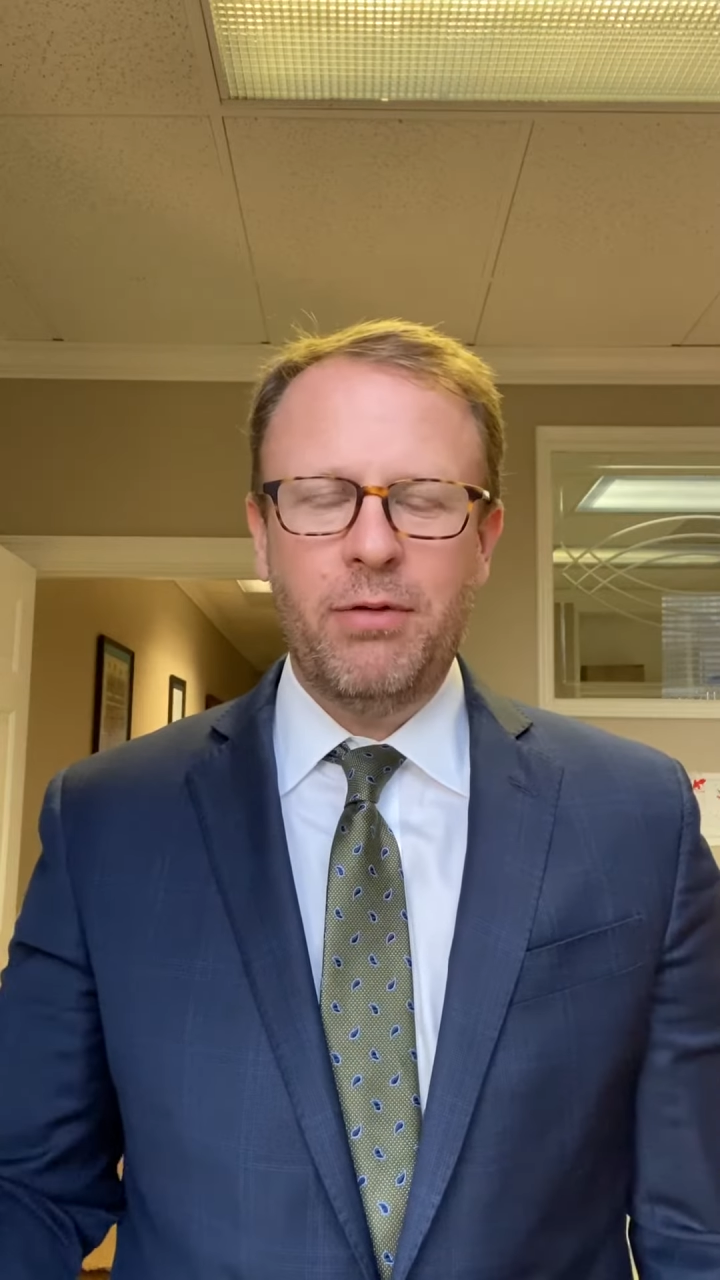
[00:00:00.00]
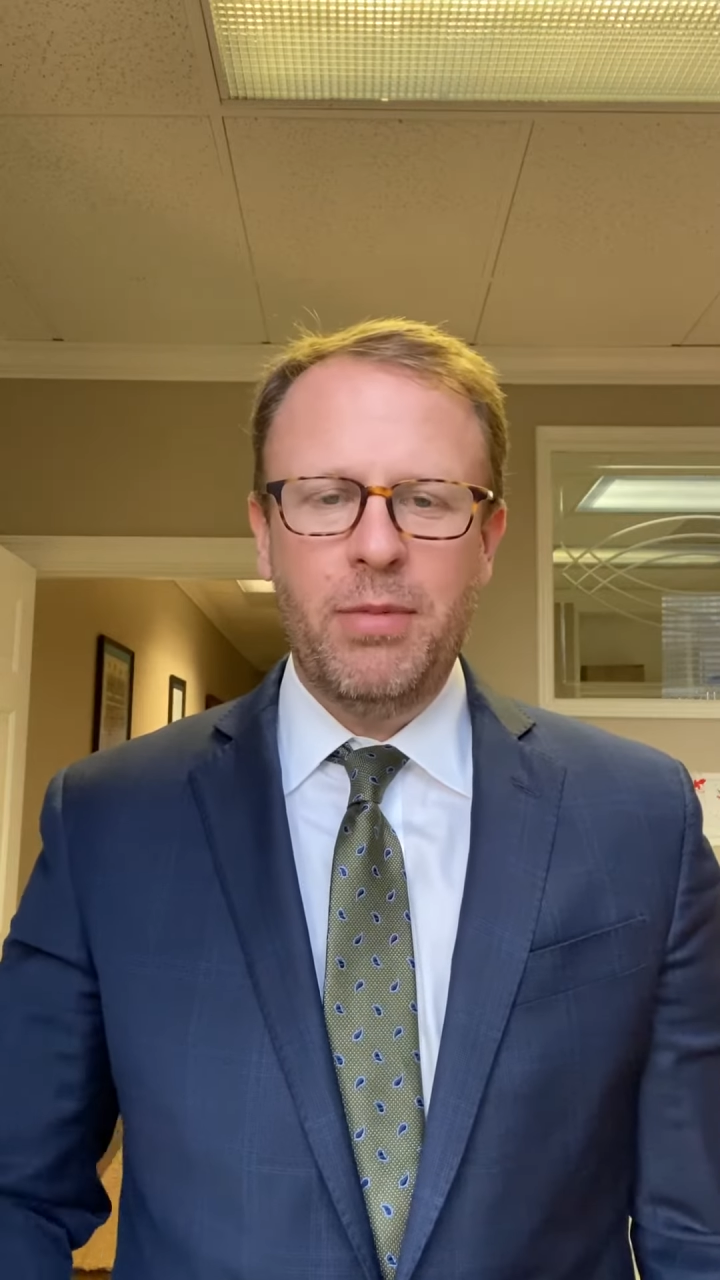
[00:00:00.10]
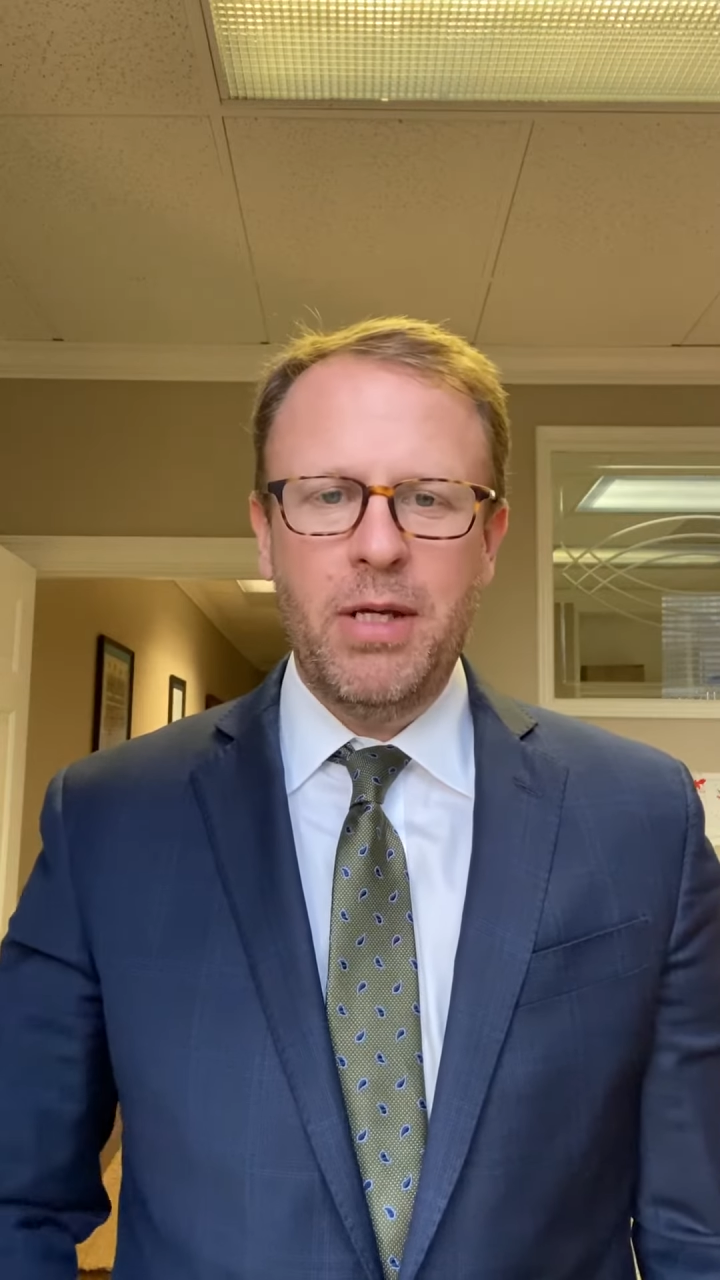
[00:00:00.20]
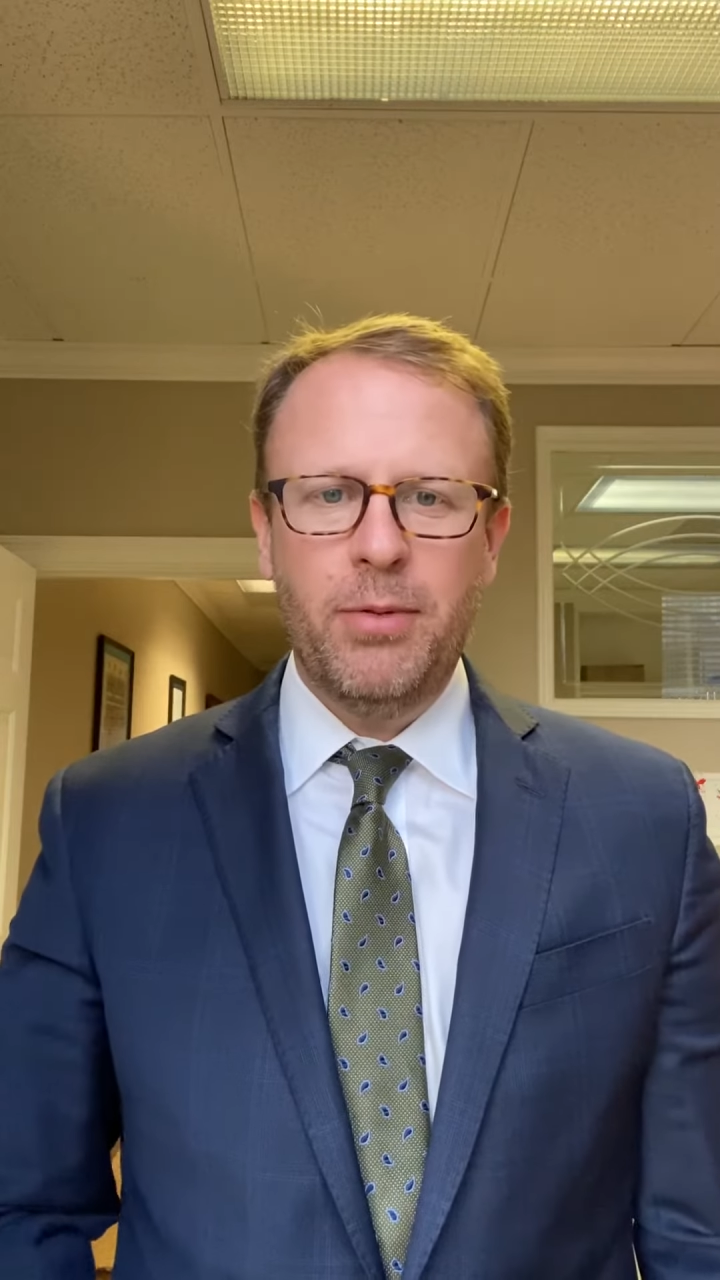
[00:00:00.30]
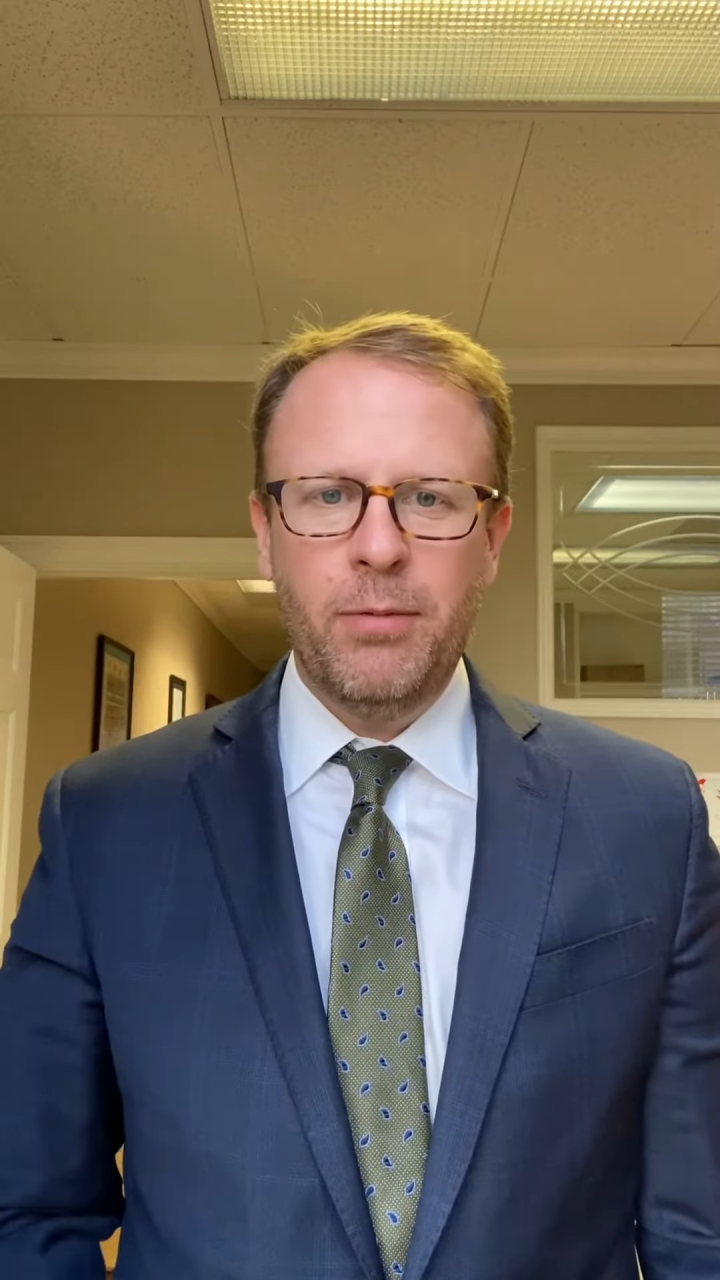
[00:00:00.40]
from
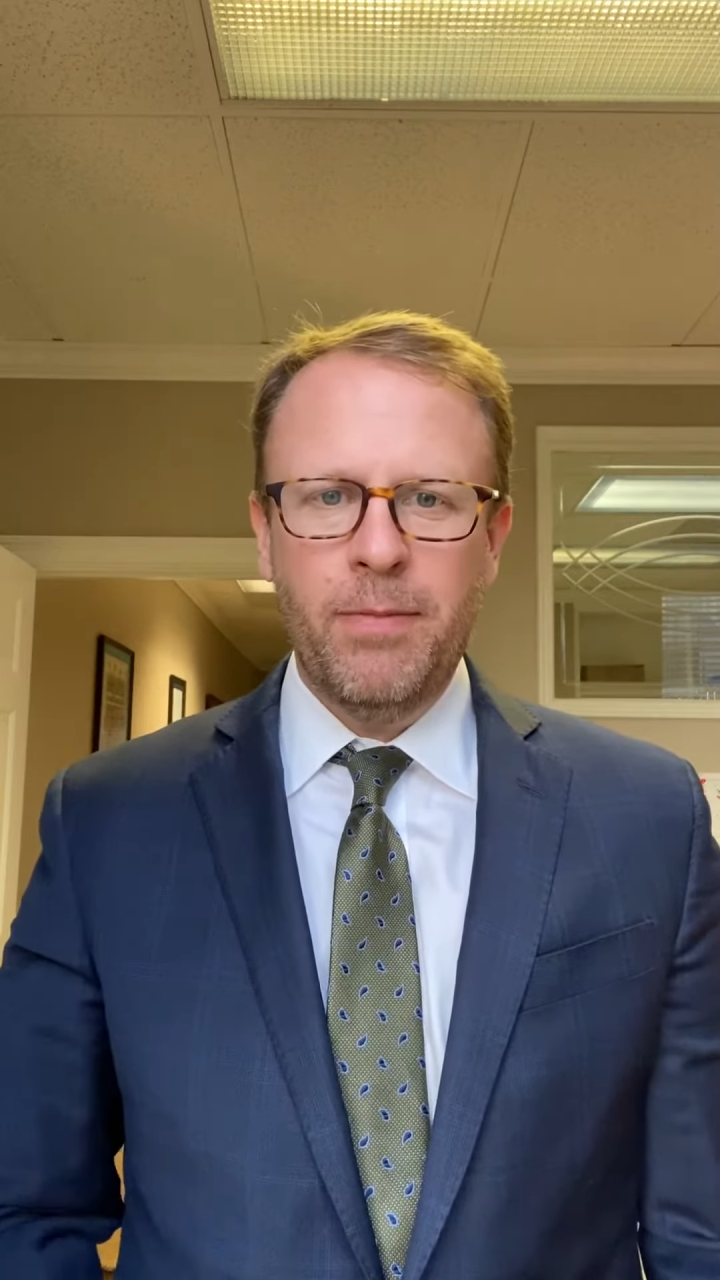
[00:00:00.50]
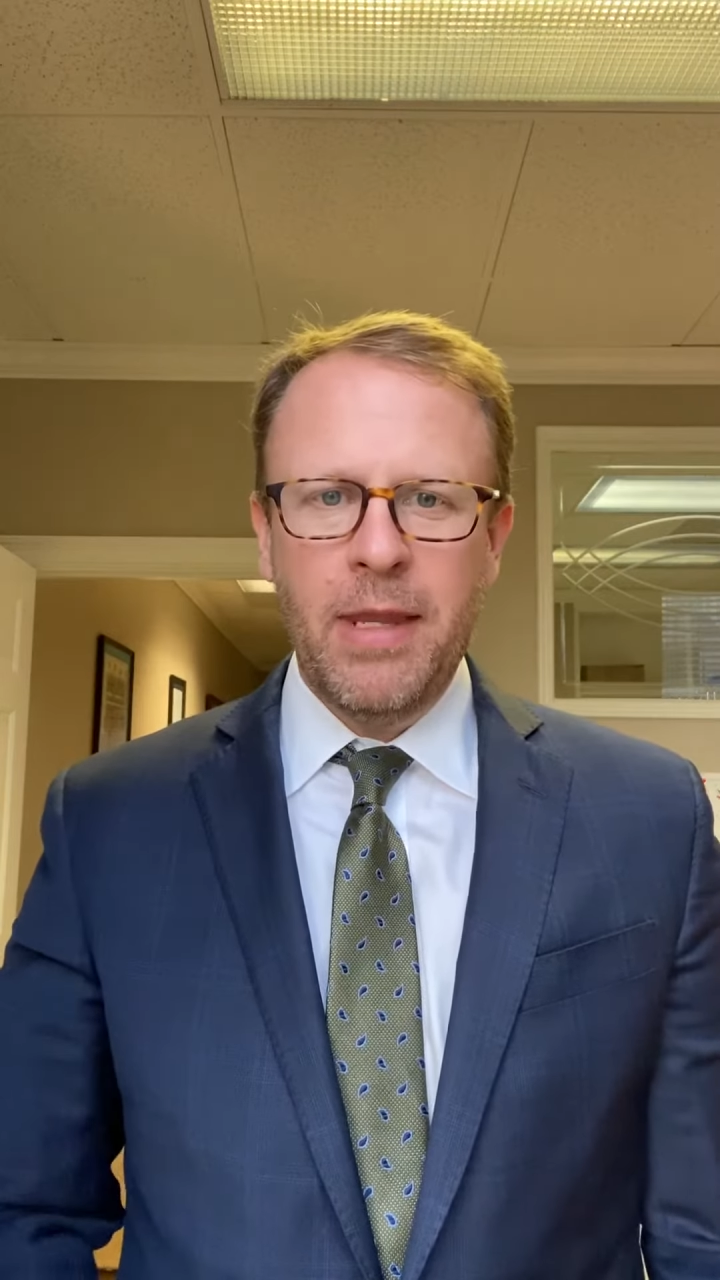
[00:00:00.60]
people.